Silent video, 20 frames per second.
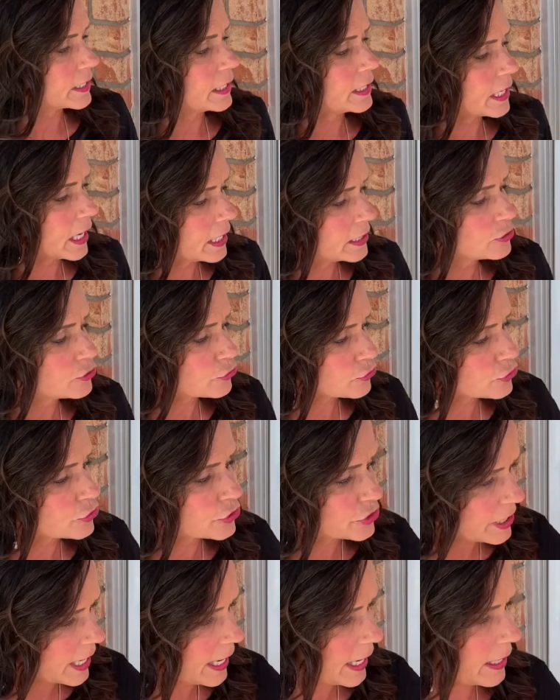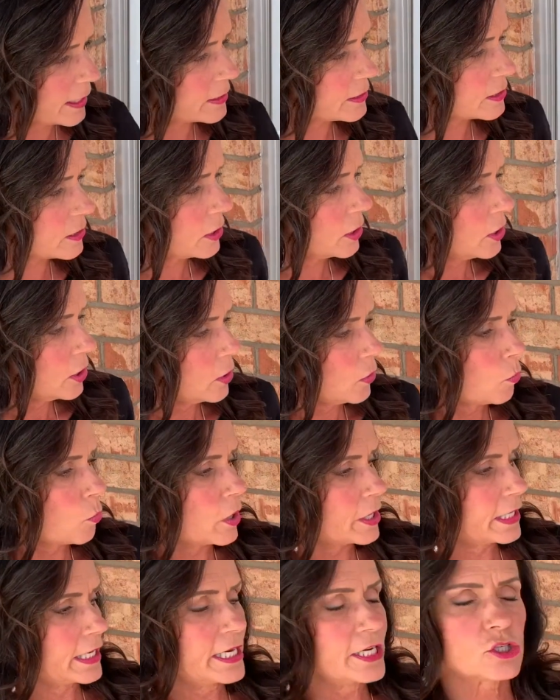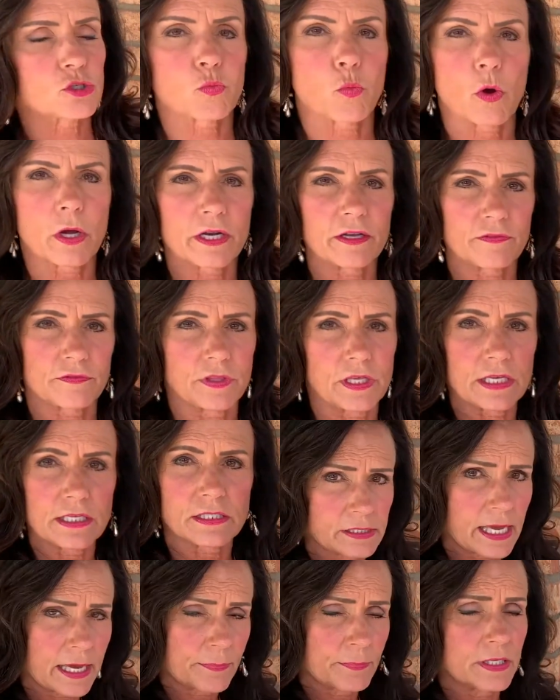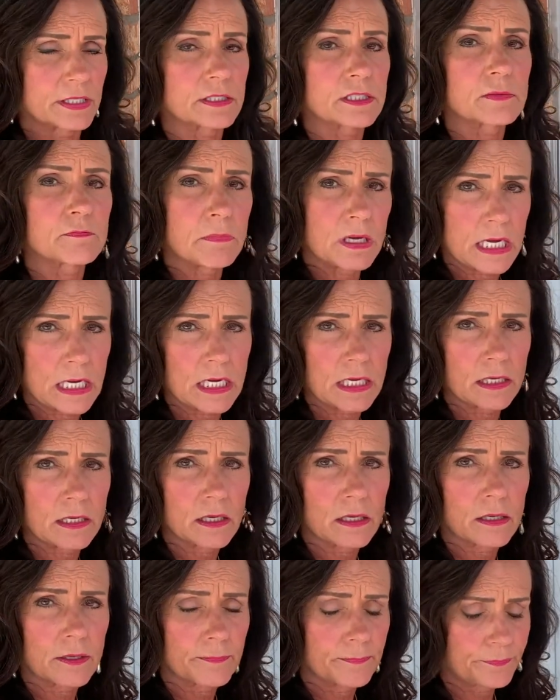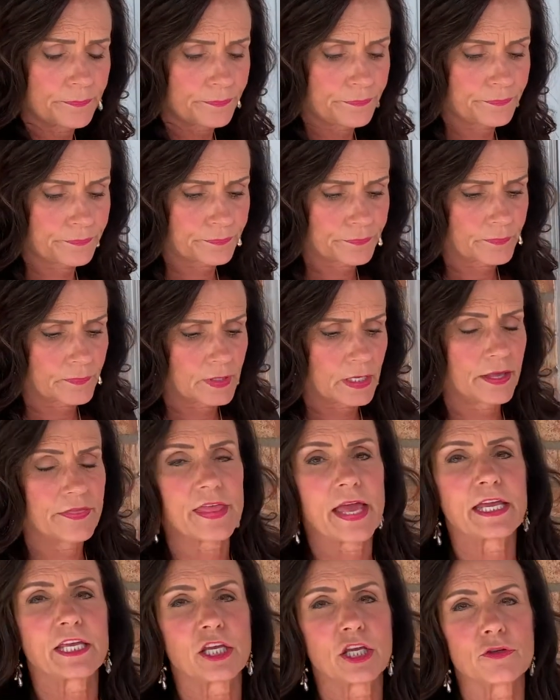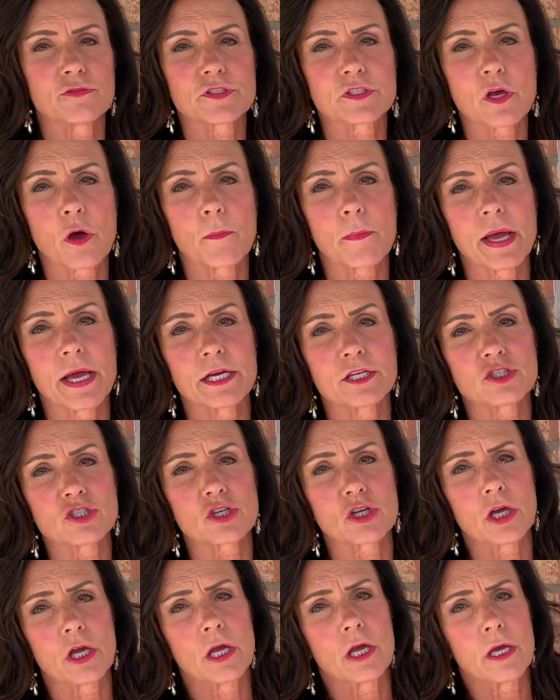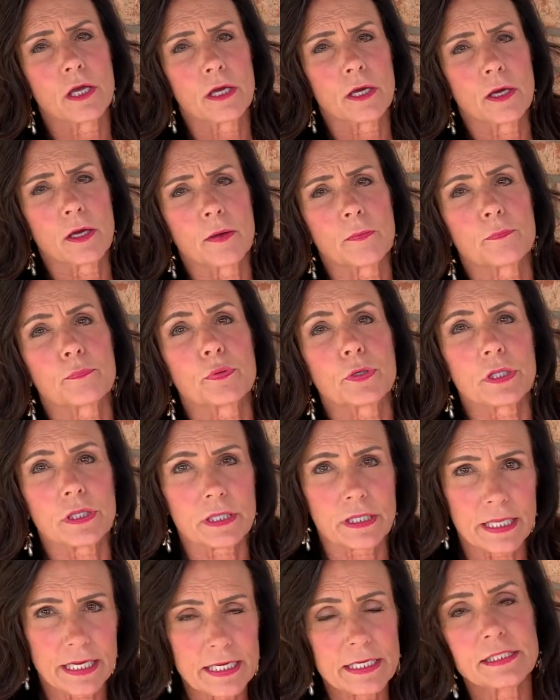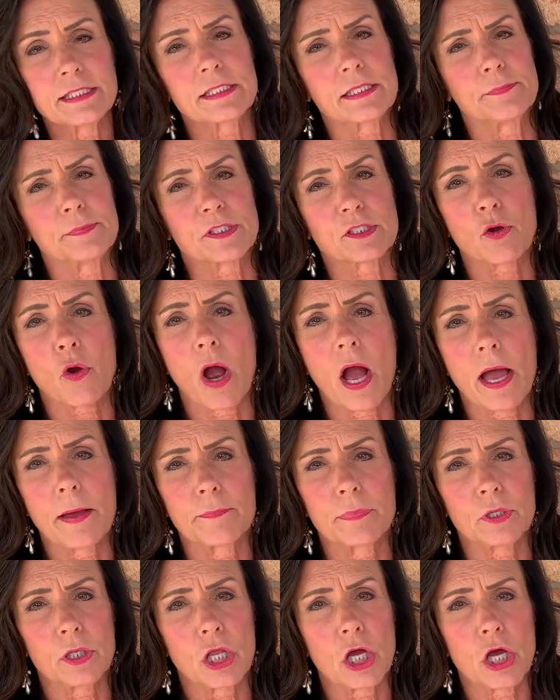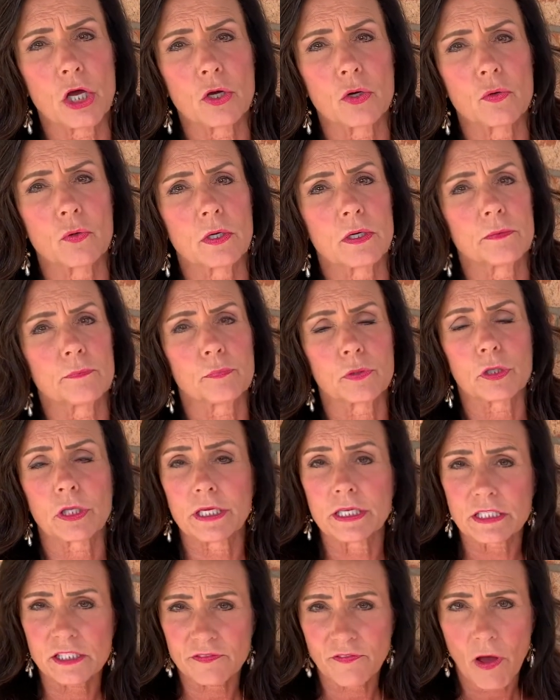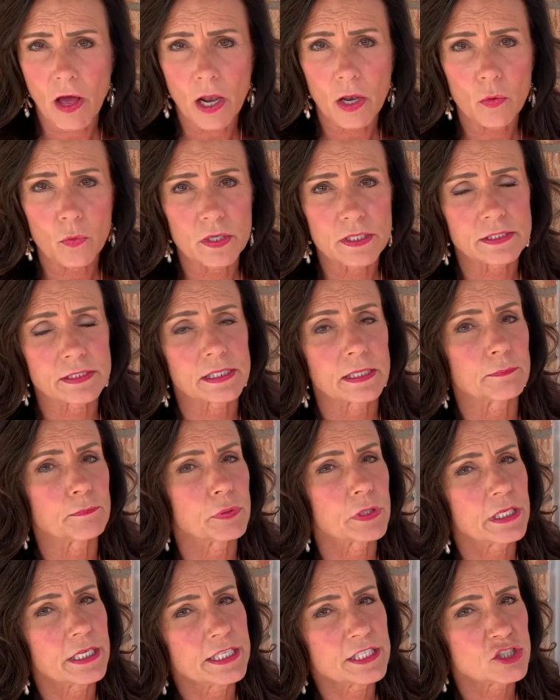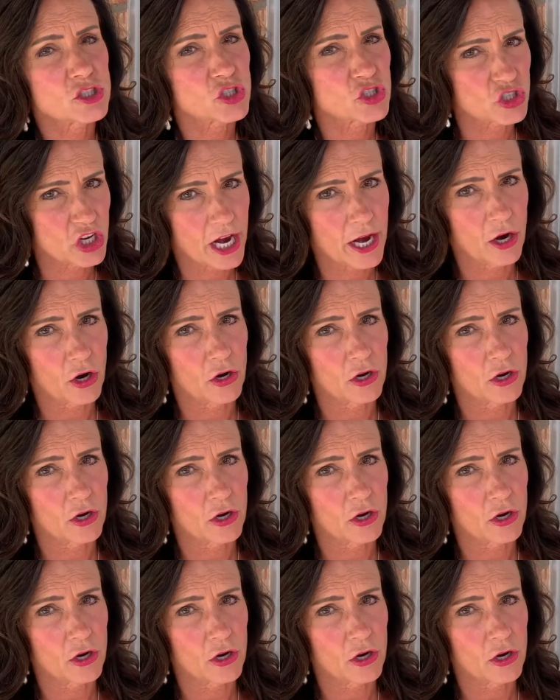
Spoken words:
can understand what each one of these segments mean. Thank you so much. Please subscribe below, please follow us, and please share.